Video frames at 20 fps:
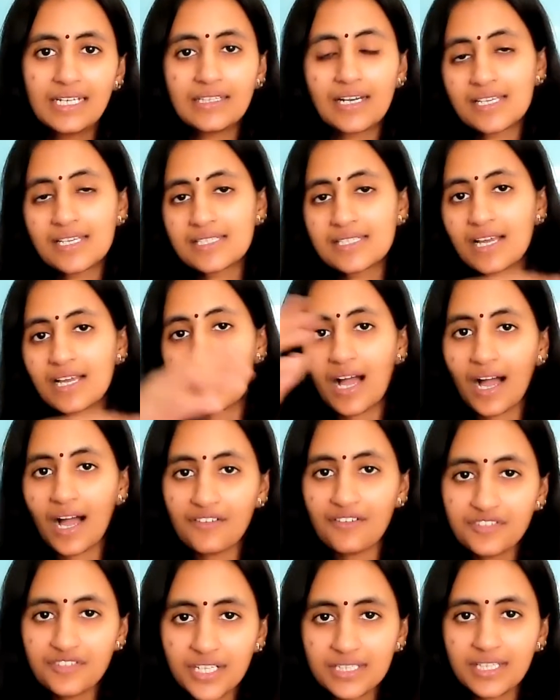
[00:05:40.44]
that is the
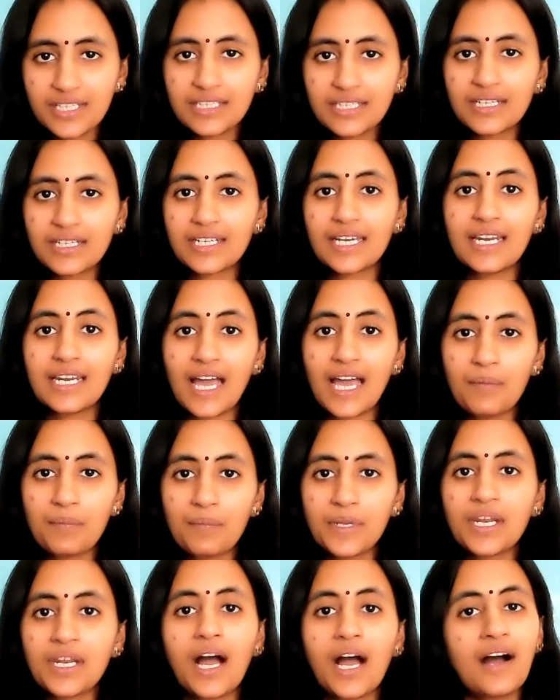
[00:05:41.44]
after thing that can
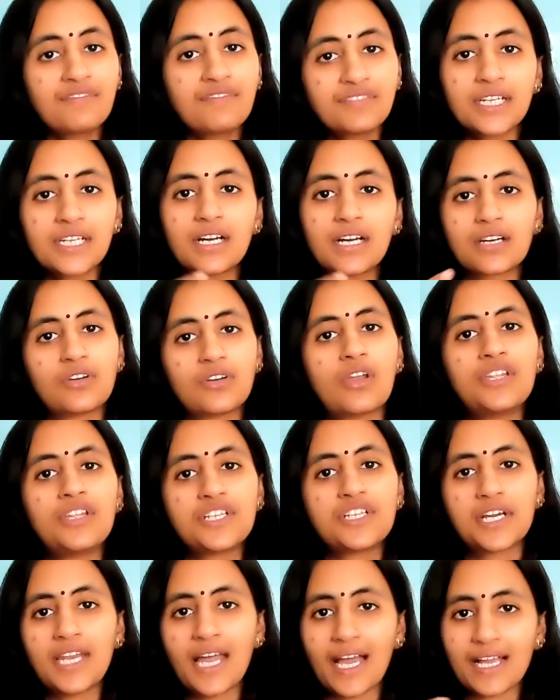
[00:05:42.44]
happen after
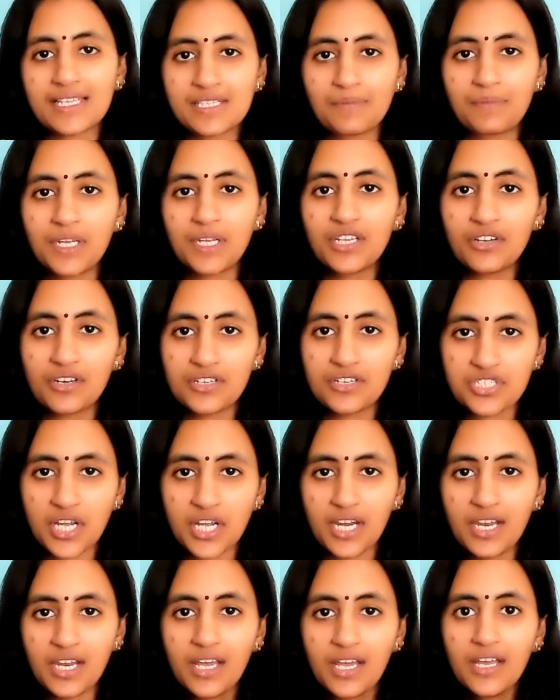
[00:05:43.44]
acknowledging and accepting your
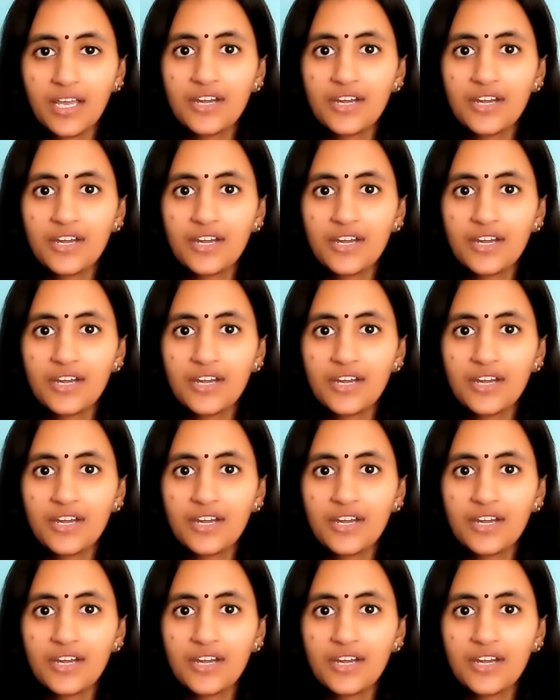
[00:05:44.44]
child.